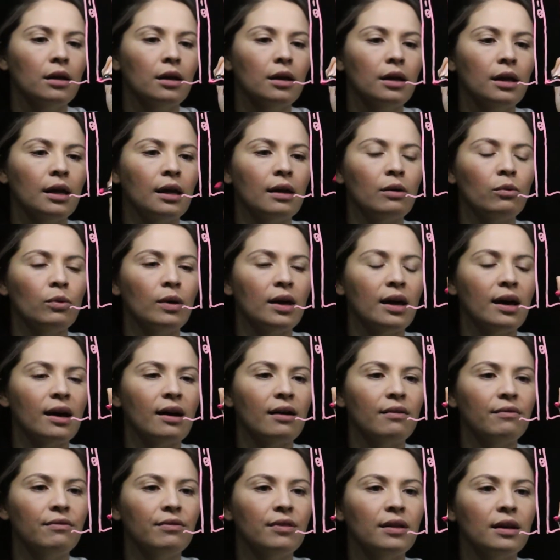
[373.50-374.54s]
and we
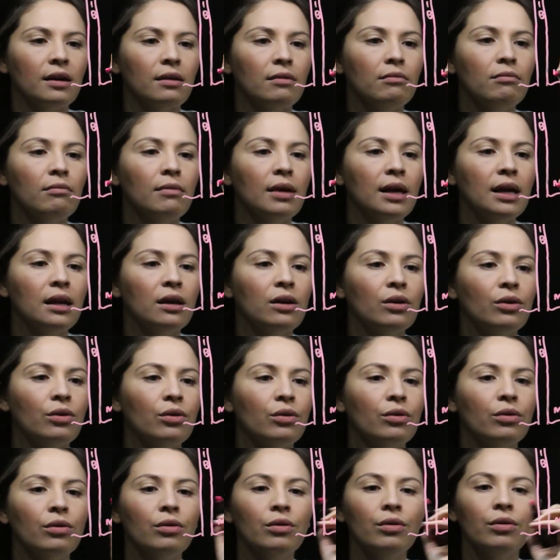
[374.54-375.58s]
have the
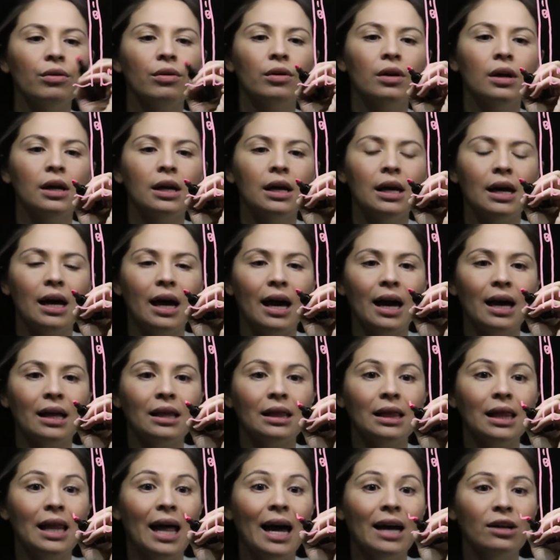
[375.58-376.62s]
medial and
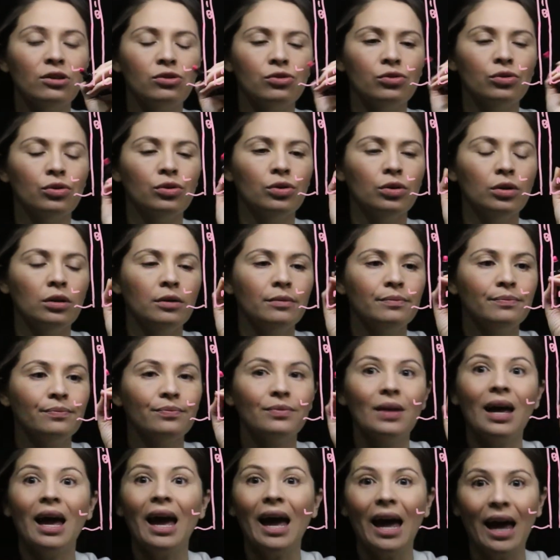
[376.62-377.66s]
lateral
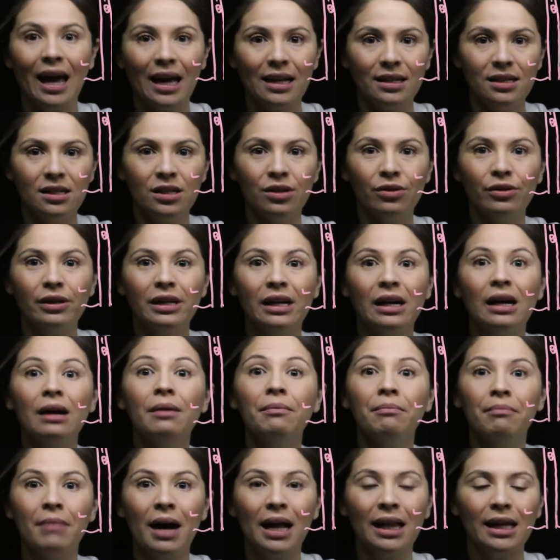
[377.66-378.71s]
anterior
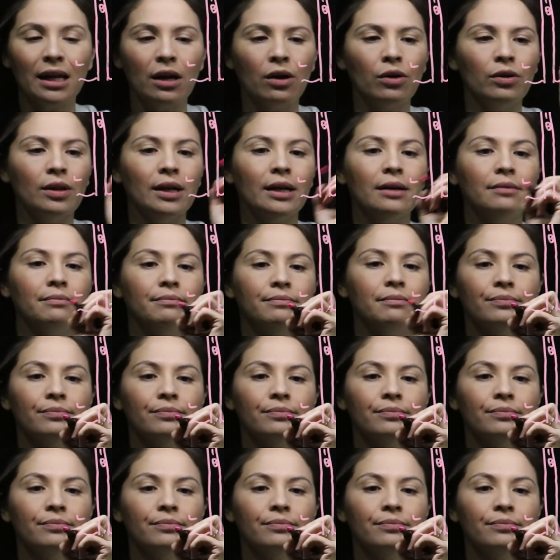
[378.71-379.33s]
malleolar.